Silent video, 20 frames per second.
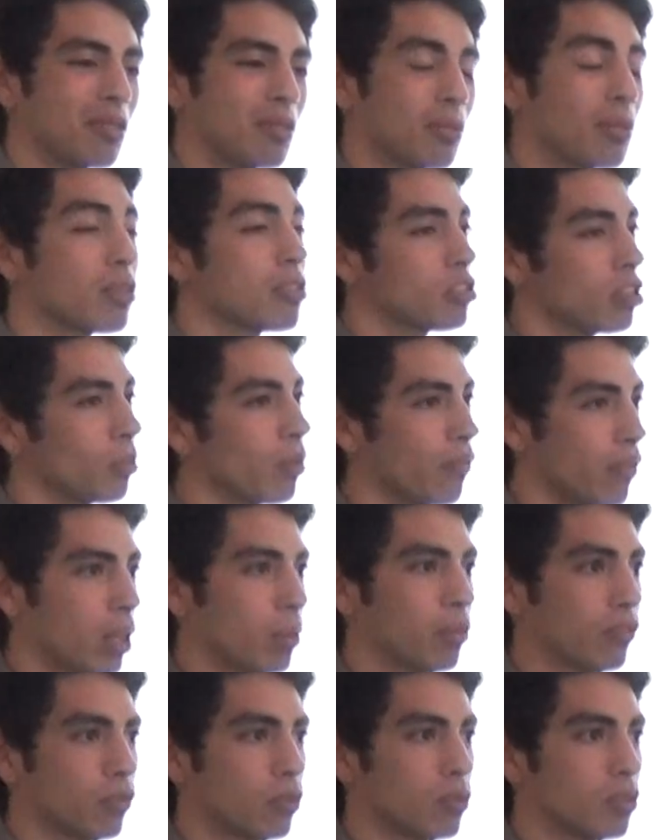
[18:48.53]
with some of
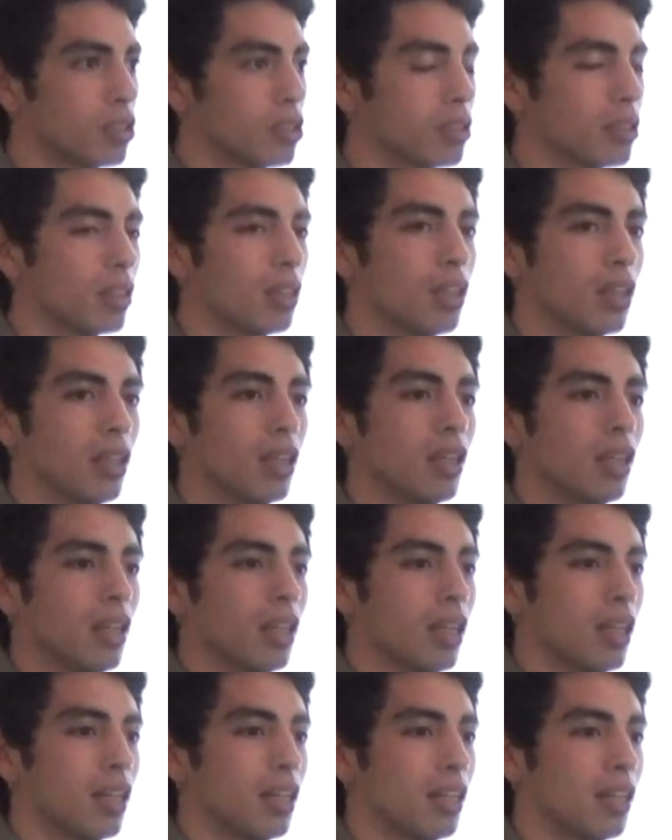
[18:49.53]
them of course,
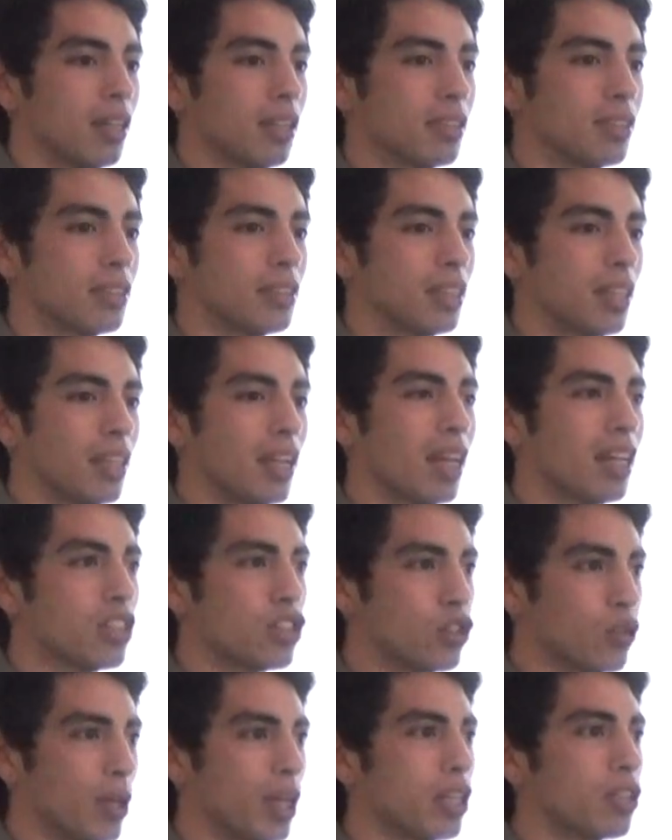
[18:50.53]
and I
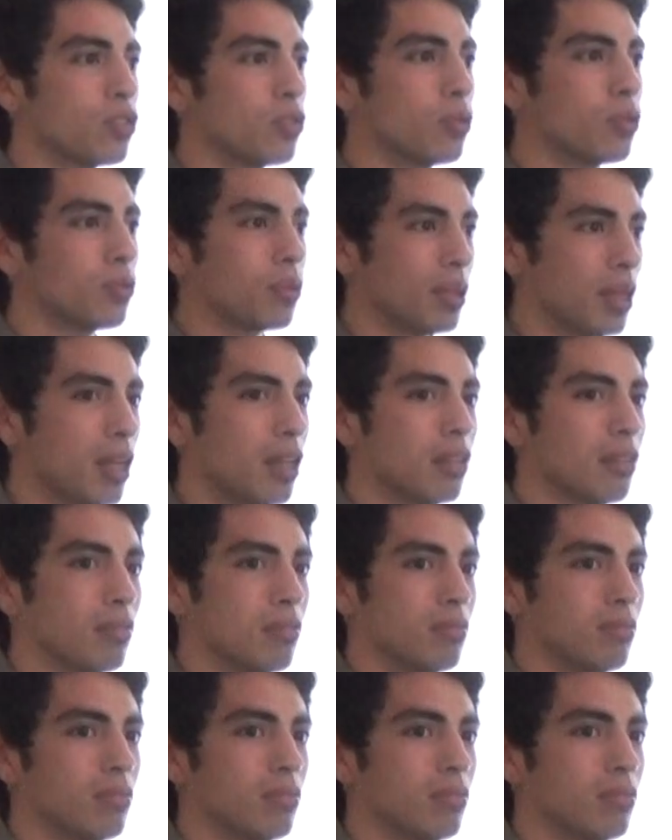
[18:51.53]
tried to create